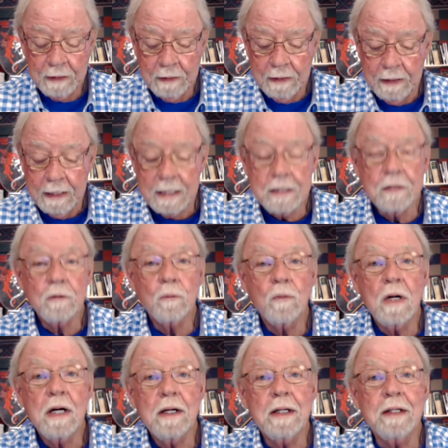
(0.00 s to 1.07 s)
And it
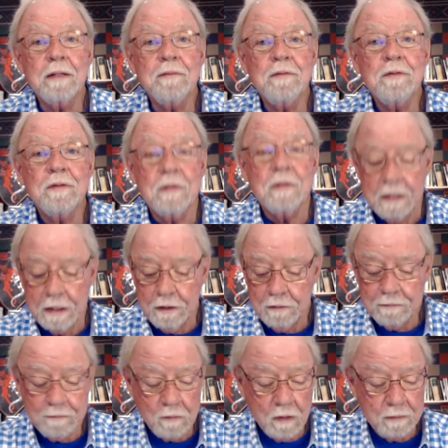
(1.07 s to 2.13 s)
arrives in the
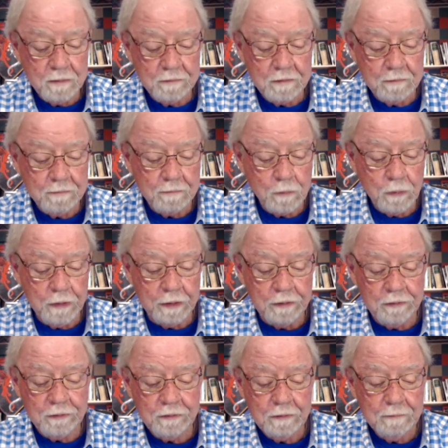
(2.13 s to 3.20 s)
form of a
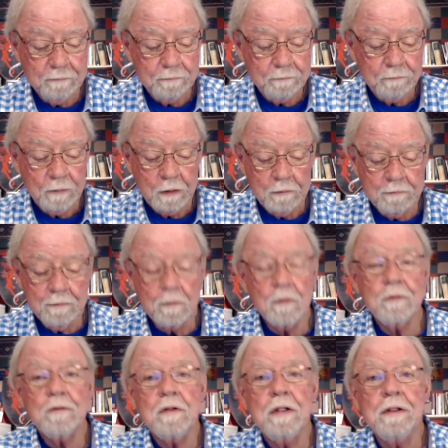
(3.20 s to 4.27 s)
voice,
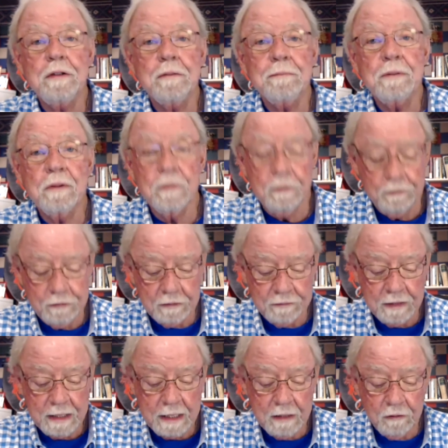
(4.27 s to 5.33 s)
first in the appearance of
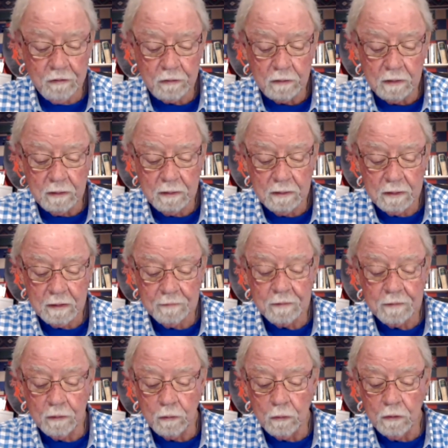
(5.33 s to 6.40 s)
an angel of
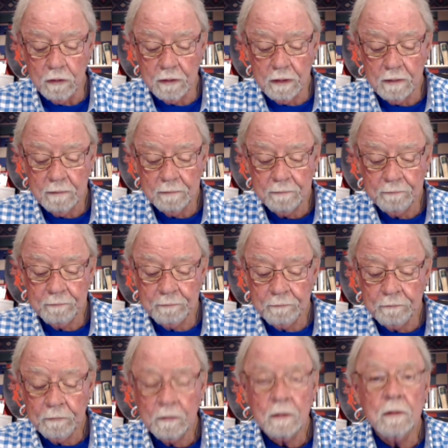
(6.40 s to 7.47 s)
the Lord,
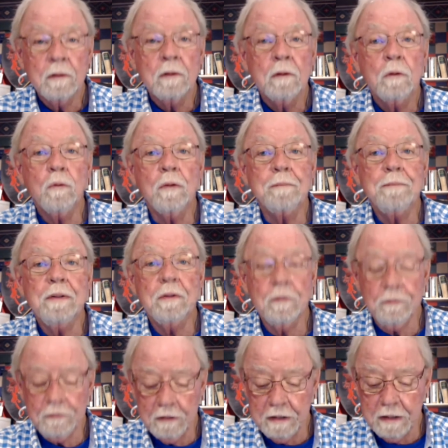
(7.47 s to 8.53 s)
who
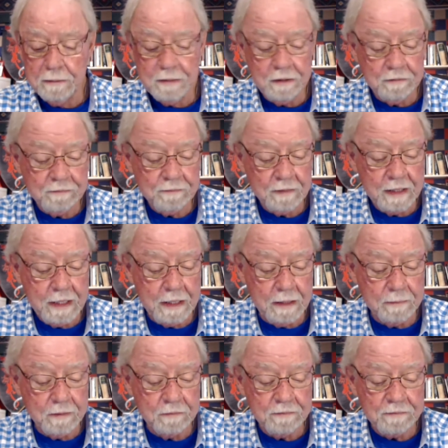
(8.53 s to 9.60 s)
appears to him in a
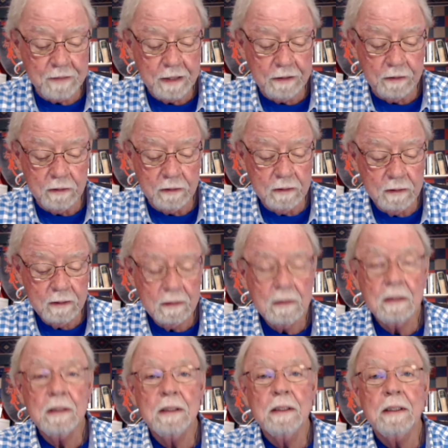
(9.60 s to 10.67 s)
flame of fire
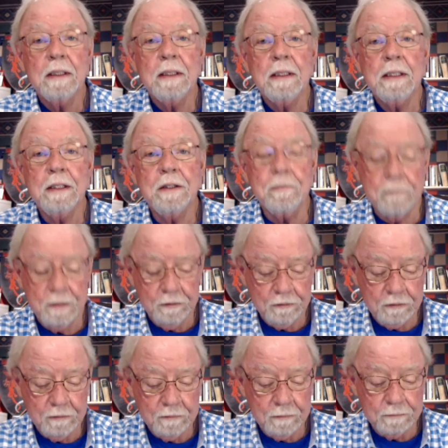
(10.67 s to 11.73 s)
in the
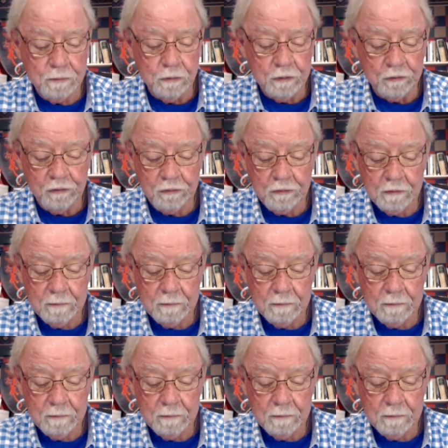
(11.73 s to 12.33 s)
midst of a bush.